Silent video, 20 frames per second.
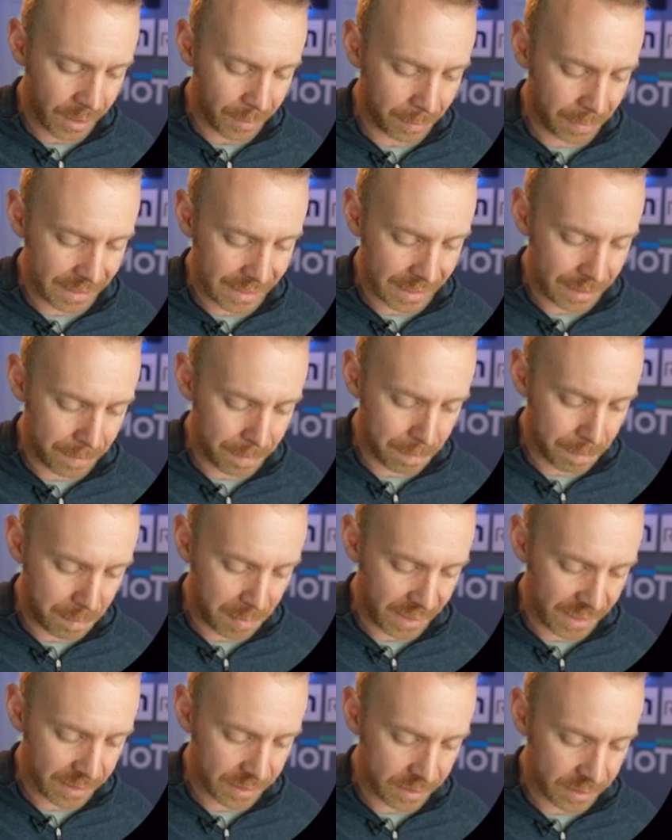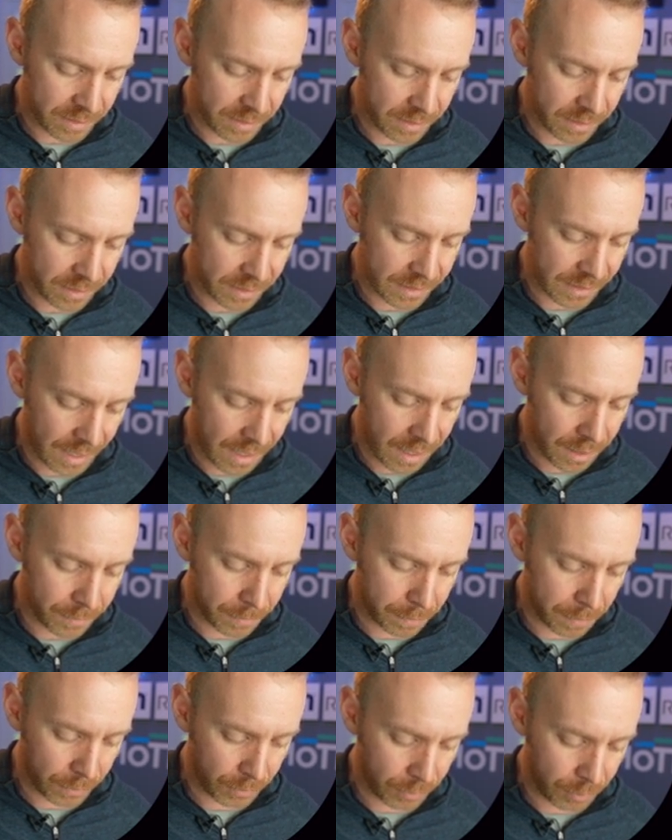but then it builds
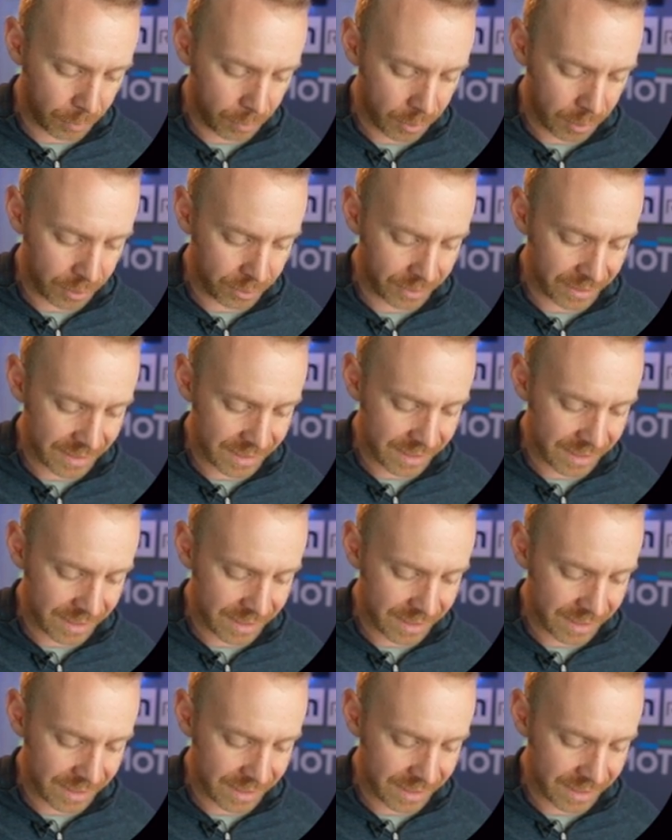up throughout the